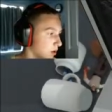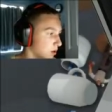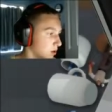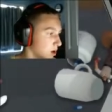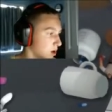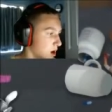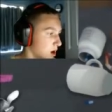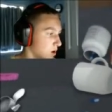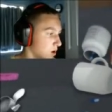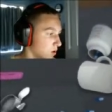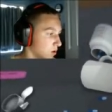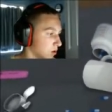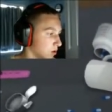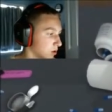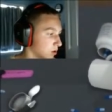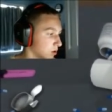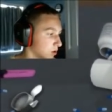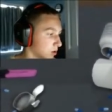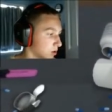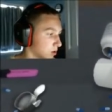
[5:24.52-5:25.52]
No.
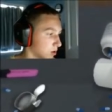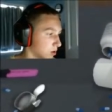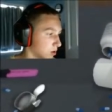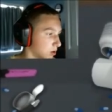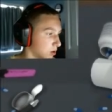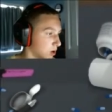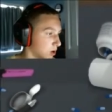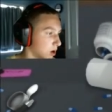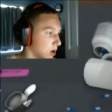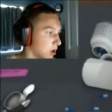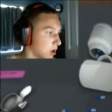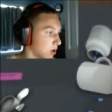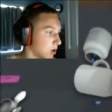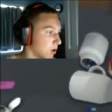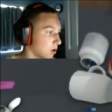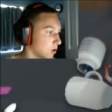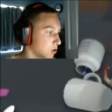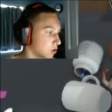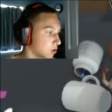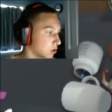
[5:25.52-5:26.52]

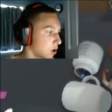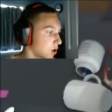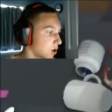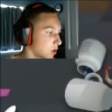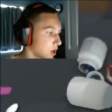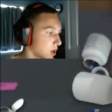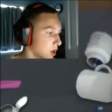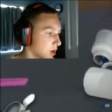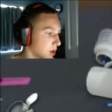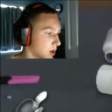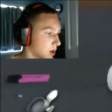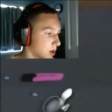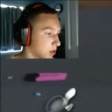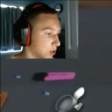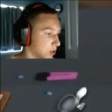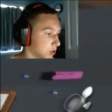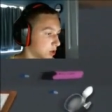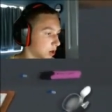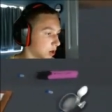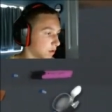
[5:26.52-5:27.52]
Uh, just hold on here. I
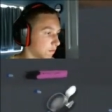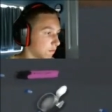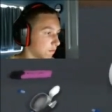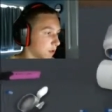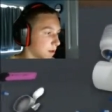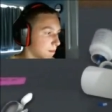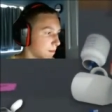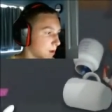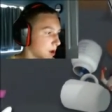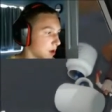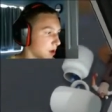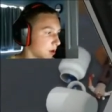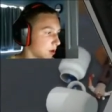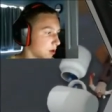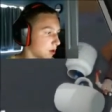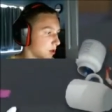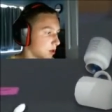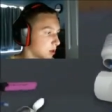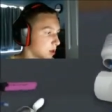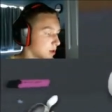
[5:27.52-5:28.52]
just gotta flip my
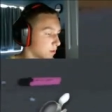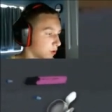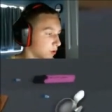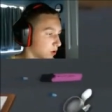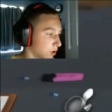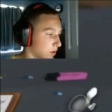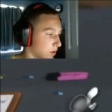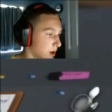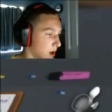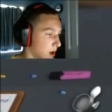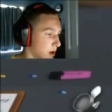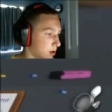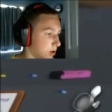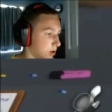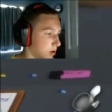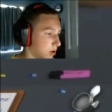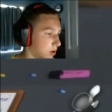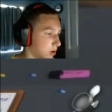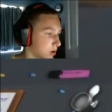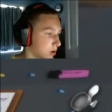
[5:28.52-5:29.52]
keyboard
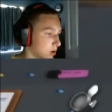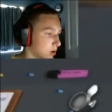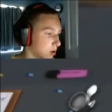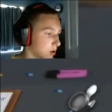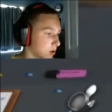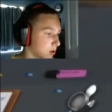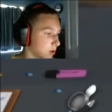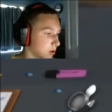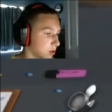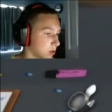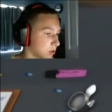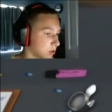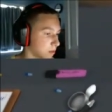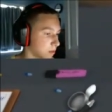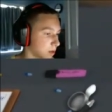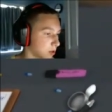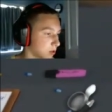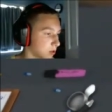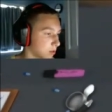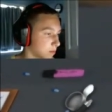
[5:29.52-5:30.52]
around. Because, I
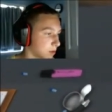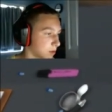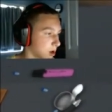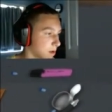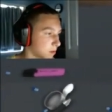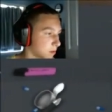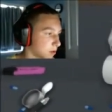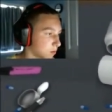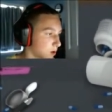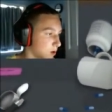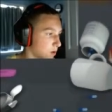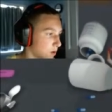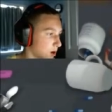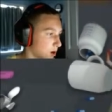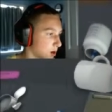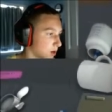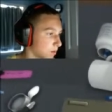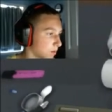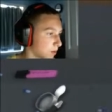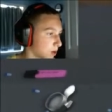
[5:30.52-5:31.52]
mean, sometimes it won't
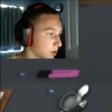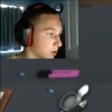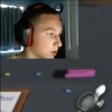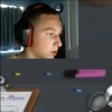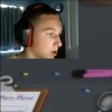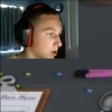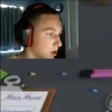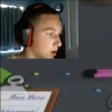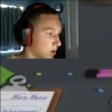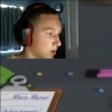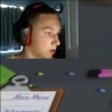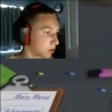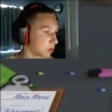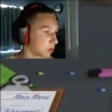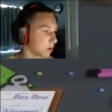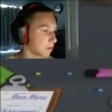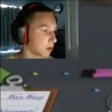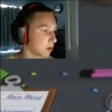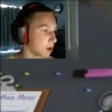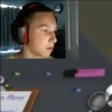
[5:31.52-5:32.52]
work, but, you know,
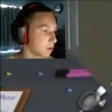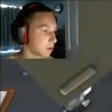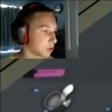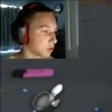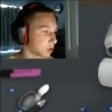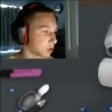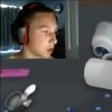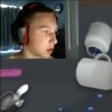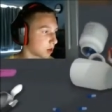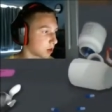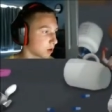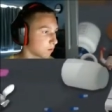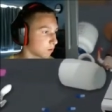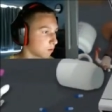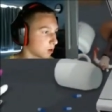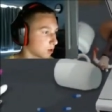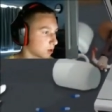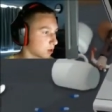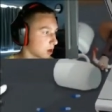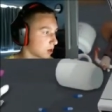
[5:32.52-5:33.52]
sometimes you just gotta get
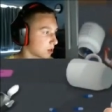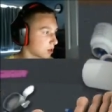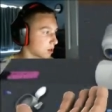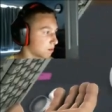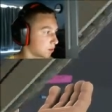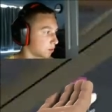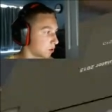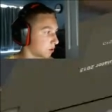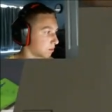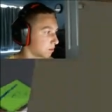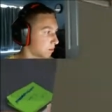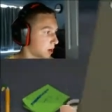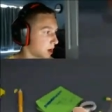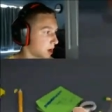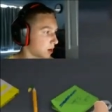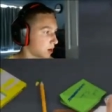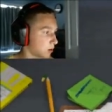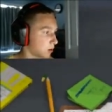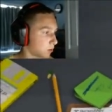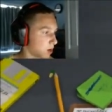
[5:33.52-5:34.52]
rid of that keyboard and
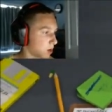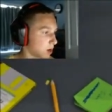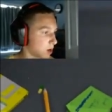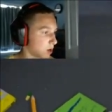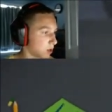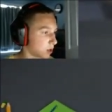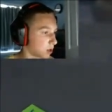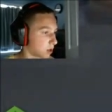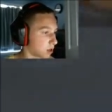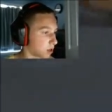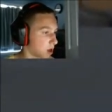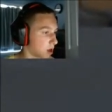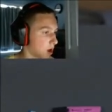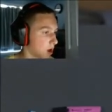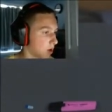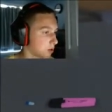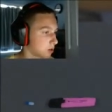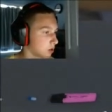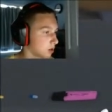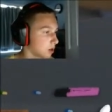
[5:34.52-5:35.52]
bat it away, like
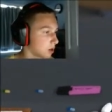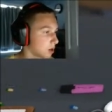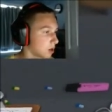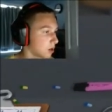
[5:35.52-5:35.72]
that.